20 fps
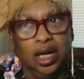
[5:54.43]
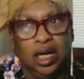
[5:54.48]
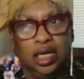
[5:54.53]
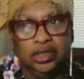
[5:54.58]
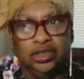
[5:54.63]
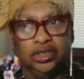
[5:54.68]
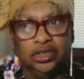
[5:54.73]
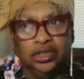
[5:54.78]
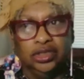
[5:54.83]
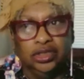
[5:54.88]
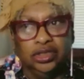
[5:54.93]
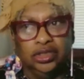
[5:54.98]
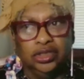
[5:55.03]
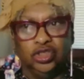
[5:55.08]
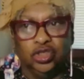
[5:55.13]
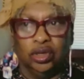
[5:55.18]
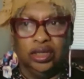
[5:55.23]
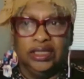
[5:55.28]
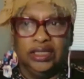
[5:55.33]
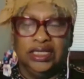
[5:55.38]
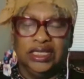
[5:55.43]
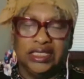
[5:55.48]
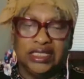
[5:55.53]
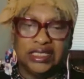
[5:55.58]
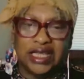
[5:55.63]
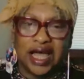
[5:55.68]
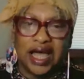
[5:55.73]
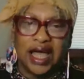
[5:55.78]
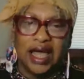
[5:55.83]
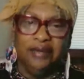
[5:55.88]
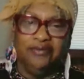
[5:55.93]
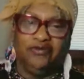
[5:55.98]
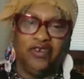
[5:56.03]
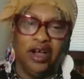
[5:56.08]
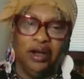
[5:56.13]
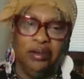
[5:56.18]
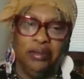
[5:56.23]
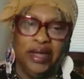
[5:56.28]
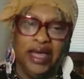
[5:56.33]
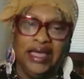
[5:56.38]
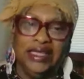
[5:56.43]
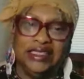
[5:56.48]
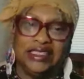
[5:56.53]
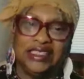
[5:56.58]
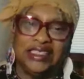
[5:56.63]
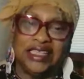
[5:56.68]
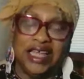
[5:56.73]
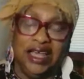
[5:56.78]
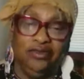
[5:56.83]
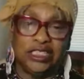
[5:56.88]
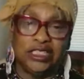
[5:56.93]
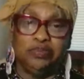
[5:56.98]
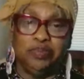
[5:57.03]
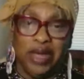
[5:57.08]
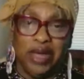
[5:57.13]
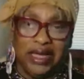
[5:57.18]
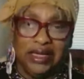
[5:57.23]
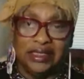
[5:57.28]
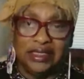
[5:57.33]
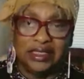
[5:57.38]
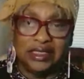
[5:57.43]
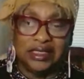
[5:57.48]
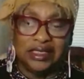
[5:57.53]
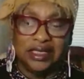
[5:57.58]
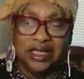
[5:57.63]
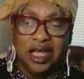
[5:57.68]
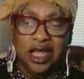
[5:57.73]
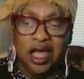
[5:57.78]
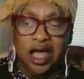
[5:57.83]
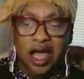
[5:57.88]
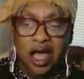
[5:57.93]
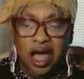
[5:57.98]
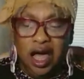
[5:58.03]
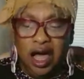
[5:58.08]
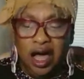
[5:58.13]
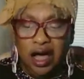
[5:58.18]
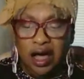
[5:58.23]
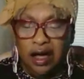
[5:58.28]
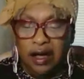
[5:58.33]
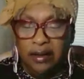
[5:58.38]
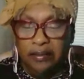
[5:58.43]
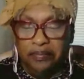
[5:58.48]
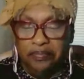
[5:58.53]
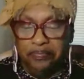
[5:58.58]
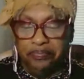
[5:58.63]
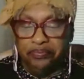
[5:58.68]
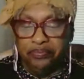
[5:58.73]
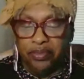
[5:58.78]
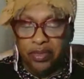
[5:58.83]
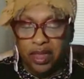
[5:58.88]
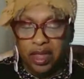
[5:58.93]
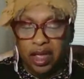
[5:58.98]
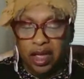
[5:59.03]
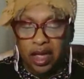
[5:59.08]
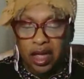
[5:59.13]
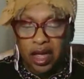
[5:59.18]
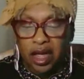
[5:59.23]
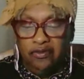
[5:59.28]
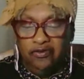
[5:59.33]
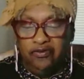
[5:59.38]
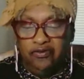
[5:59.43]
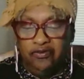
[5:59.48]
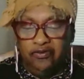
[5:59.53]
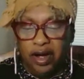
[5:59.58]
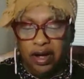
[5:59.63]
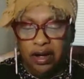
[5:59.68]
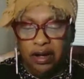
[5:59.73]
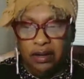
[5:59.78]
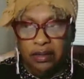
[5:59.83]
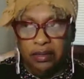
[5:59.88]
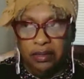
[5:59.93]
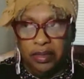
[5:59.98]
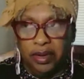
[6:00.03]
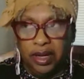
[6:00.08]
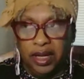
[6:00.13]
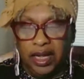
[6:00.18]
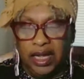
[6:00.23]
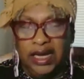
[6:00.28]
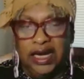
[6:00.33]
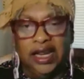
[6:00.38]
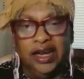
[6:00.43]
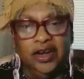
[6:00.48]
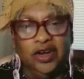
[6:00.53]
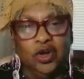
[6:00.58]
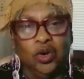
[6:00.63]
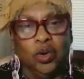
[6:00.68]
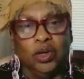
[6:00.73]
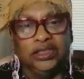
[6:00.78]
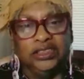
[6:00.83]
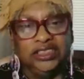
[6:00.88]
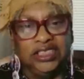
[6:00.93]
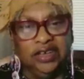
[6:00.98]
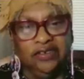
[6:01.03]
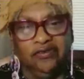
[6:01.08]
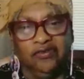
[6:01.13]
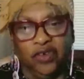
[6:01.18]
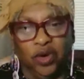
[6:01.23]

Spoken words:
during this time from a sacred space, um, from an anointed